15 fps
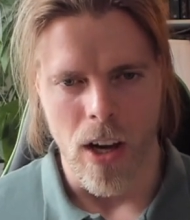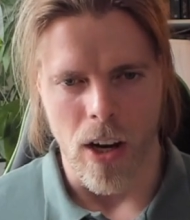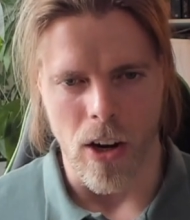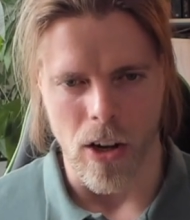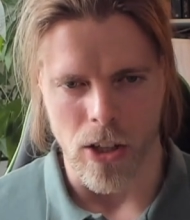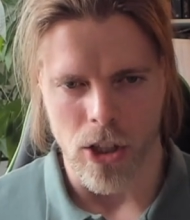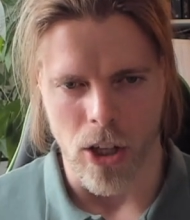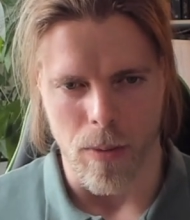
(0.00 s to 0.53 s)

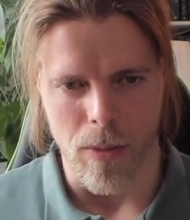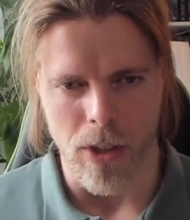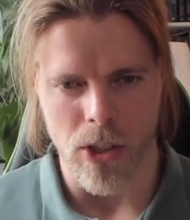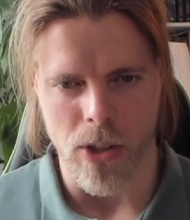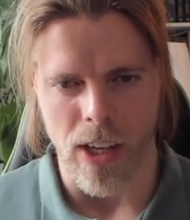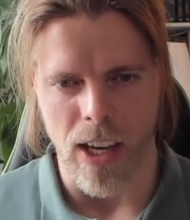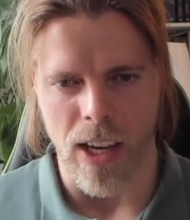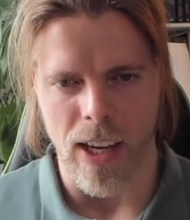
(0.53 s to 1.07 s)
all summer
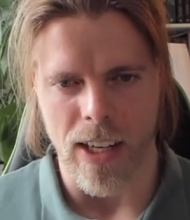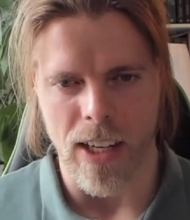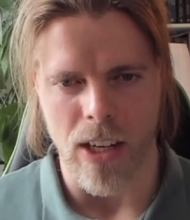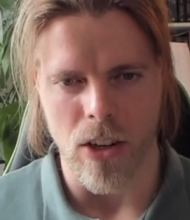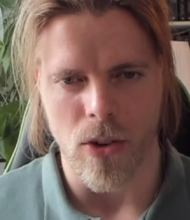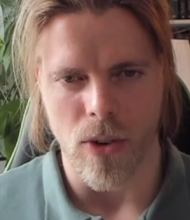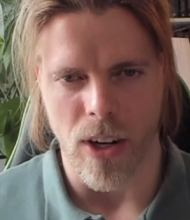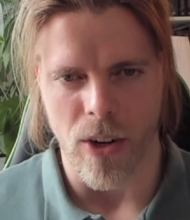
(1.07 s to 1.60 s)
so I can get
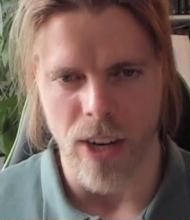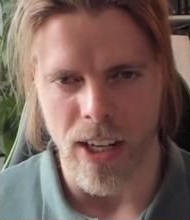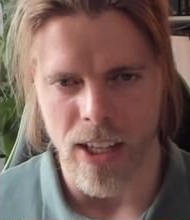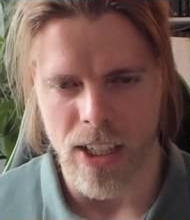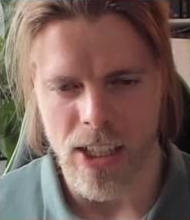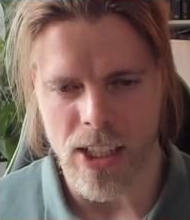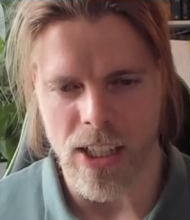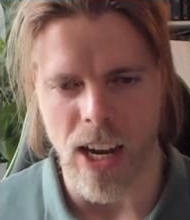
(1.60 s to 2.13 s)
into a
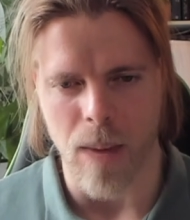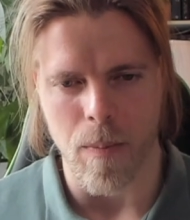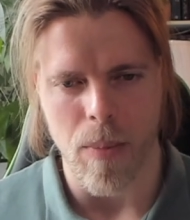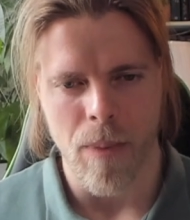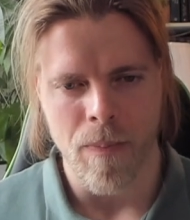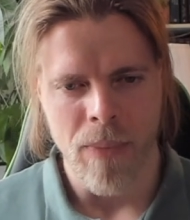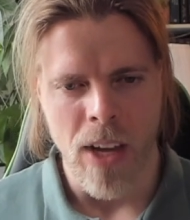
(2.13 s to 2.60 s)
great shape.